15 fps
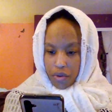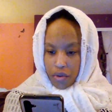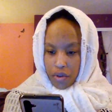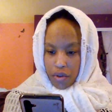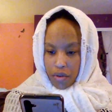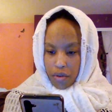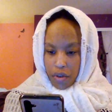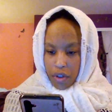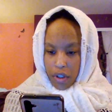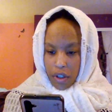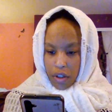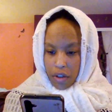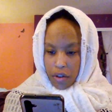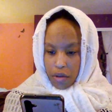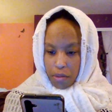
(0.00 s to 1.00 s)
do you
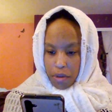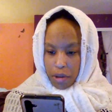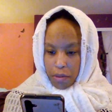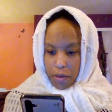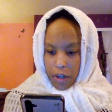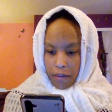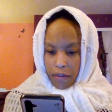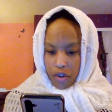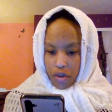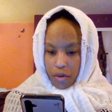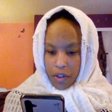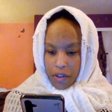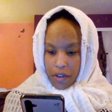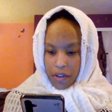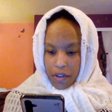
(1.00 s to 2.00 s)
think you people have a
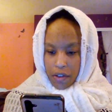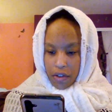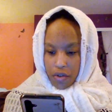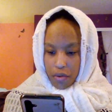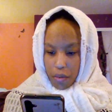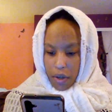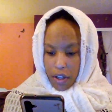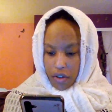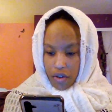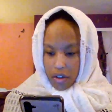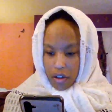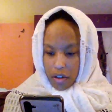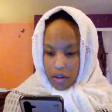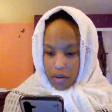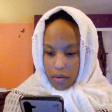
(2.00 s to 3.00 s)
choice in this
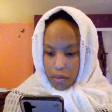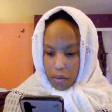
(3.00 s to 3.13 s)
situation?